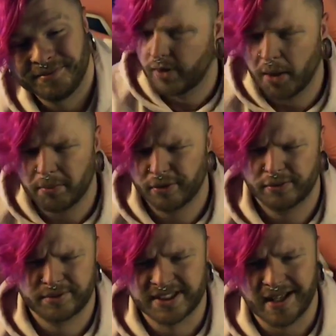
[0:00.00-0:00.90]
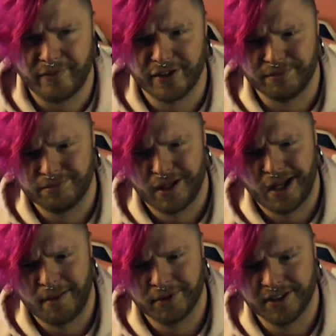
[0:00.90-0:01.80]
Number 7, I
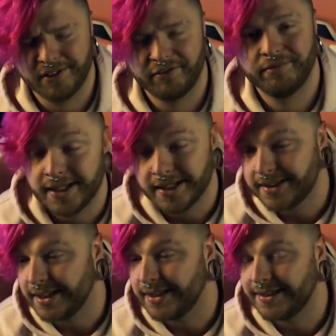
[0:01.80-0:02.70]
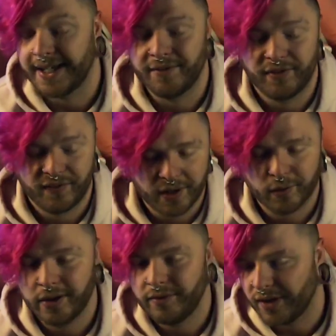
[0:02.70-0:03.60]
believe. This is a
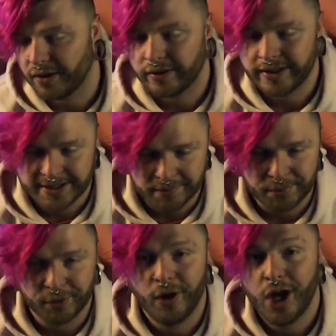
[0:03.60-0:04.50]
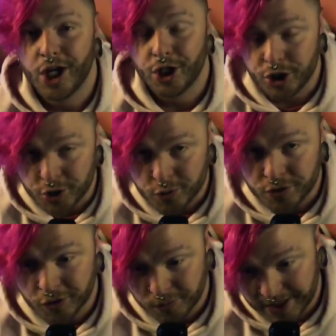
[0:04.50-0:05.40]
very, very simple
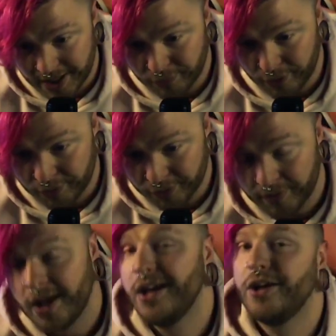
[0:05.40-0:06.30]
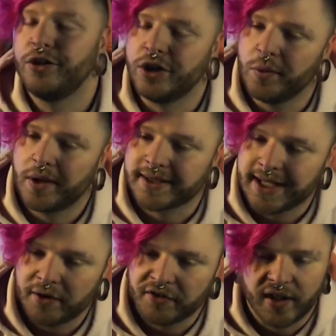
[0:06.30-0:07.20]
YouTube downloader. Do you want a
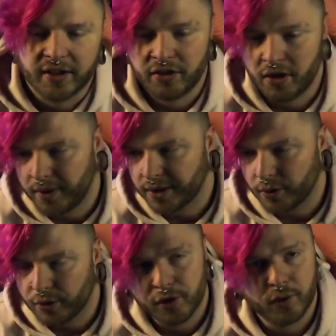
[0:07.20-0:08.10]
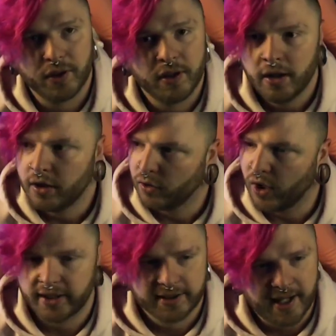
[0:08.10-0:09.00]
sound effect? You don't want to go through and
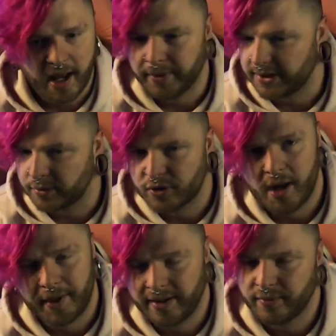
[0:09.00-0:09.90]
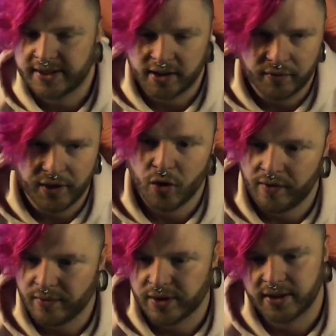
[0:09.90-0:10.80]
likes, comment, subscribe on every single video of
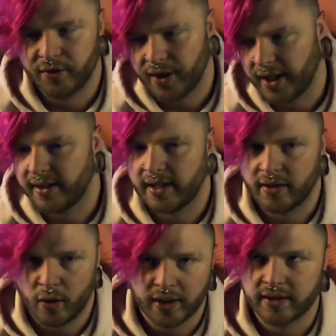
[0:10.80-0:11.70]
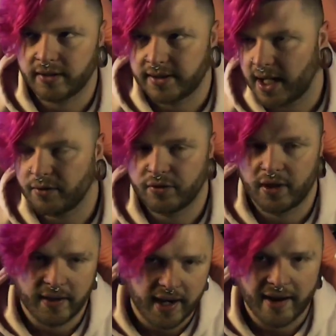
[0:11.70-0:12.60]
every single thing and then go get the sound and
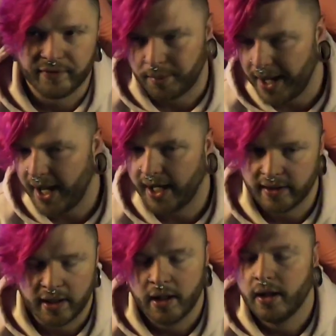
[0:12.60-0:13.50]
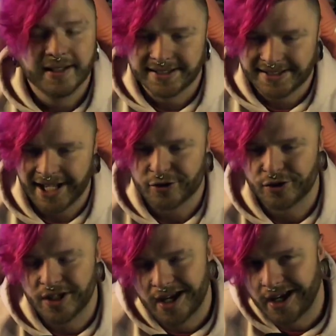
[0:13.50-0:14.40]
then have to pay and then
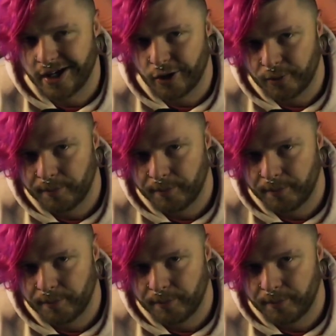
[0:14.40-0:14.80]
Stature.io.